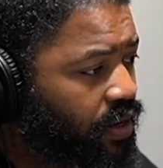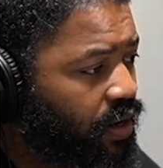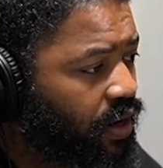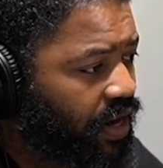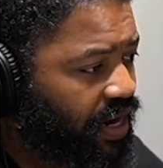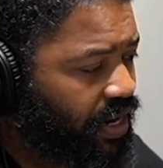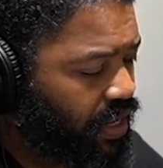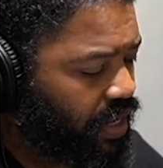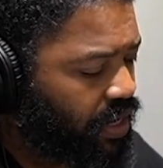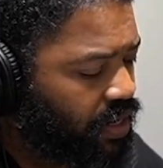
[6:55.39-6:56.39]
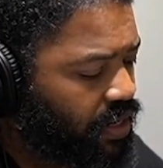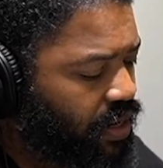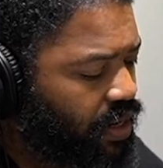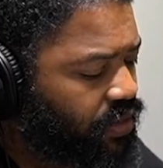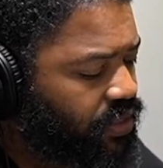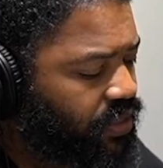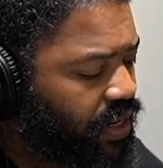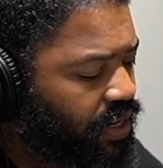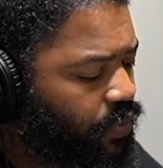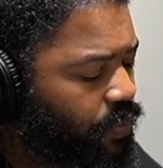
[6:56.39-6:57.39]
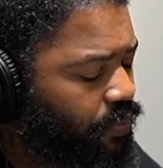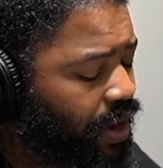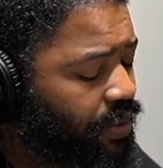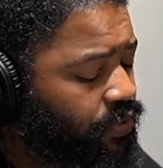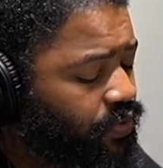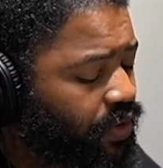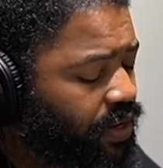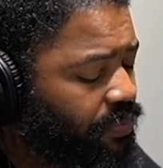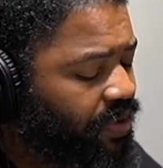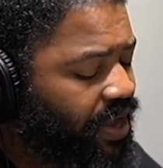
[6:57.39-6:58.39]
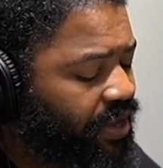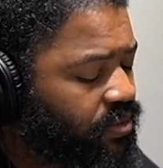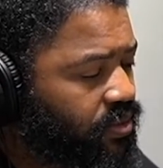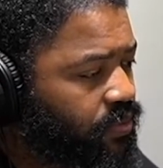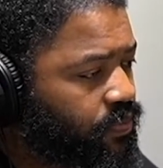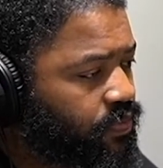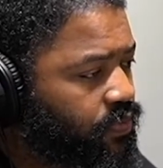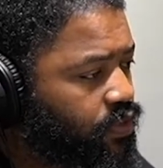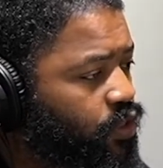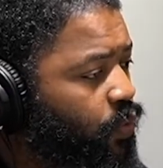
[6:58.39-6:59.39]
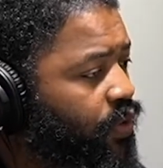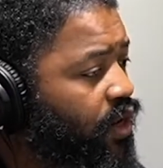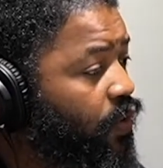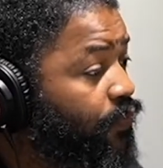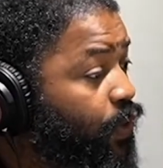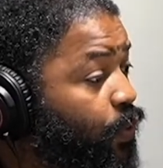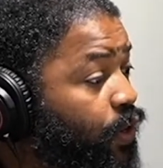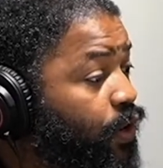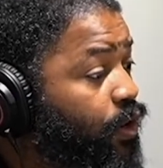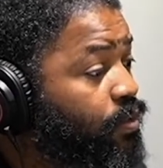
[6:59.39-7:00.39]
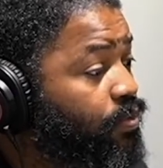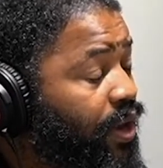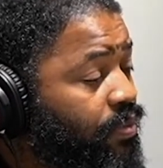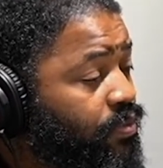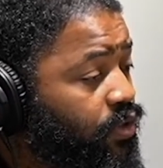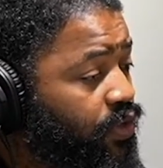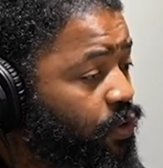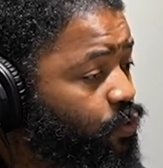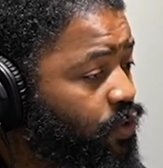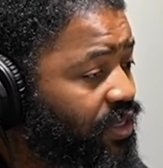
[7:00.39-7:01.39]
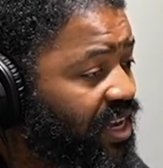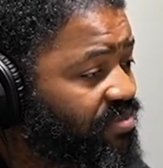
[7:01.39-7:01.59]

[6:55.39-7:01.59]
All right, again, understanding what problems were in the past so we know if they're recurring problems or they're one time